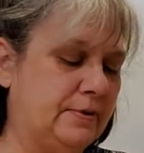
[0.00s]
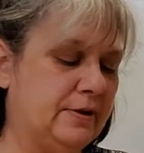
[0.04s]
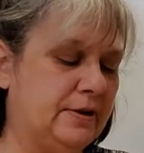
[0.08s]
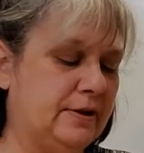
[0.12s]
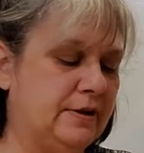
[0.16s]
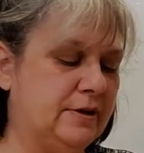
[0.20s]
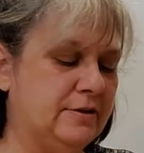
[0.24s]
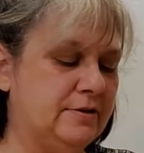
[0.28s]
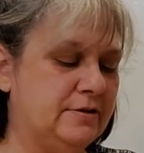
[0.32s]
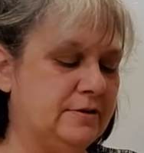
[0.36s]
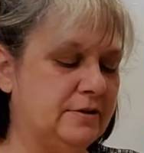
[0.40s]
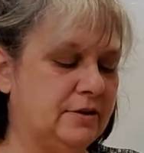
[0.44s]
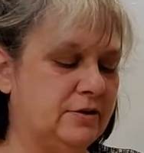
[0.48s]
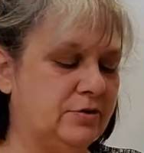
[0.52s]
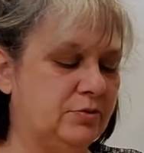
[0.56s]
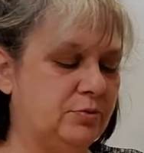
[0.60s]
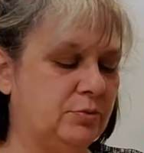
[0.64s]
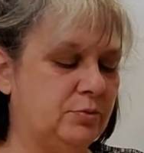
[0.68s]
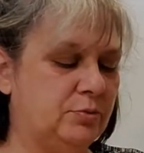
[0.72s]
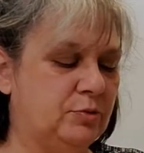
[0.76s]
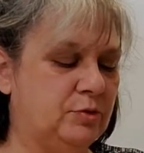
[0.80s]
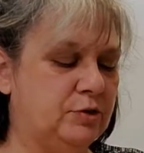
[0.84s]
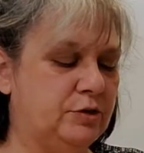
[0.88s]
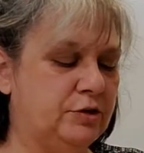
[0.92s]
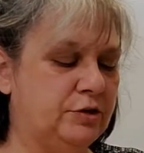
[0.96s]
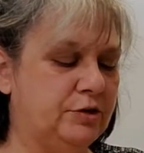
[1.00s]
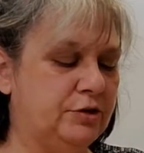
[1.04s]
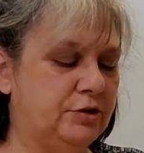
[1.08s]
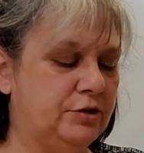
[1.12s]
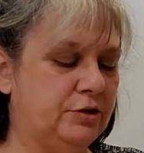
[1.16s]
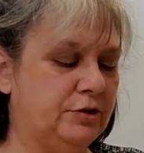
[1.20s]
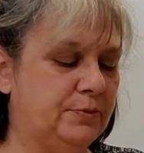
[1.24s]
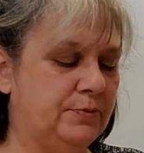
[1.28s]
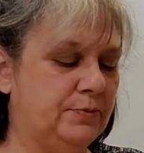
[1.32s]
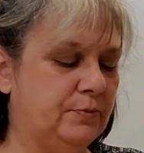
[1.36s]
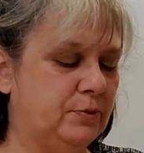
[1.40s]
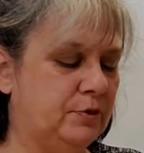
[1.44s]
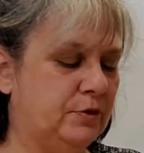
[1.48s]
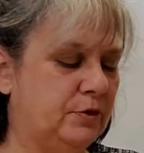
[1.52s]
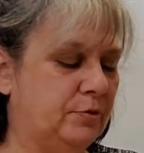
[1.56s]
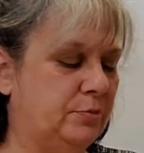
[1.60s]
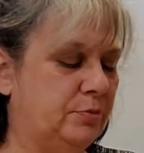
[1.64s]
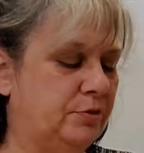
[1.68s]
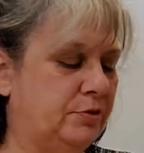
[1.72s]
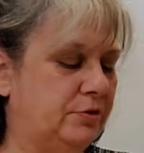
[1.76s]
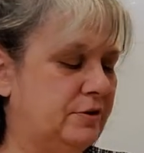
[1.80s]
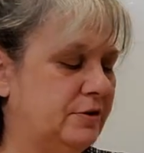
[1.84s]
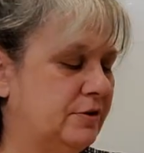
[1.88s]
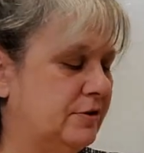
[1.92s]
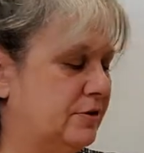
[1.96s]
Okay, so that's what we're going to do. We're going to
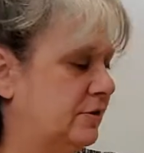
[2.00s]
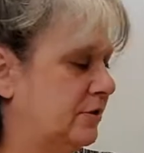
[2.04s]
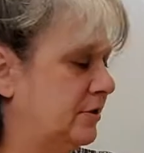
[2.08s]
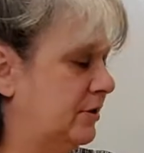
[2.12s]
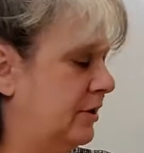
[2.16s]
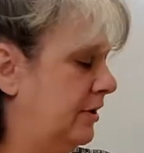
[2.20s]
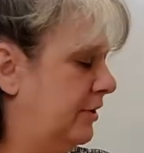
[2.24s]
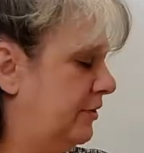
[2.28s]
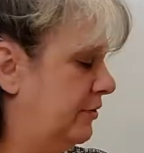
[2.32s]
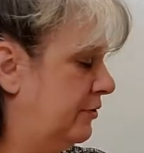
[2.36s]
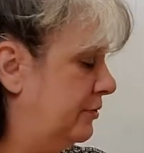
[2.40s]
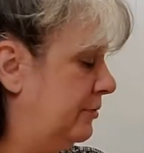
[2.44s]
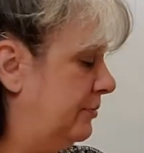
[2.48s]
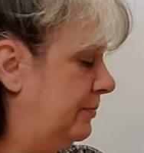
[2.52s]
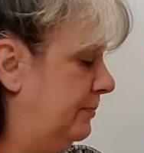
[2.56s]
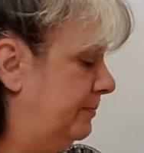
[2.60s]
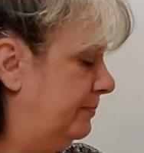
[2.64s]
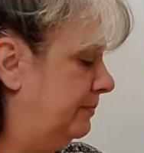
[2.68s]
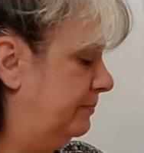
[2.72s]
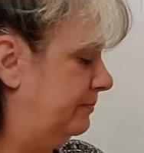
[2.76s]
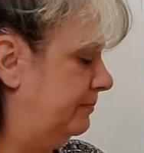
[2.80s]
put this together.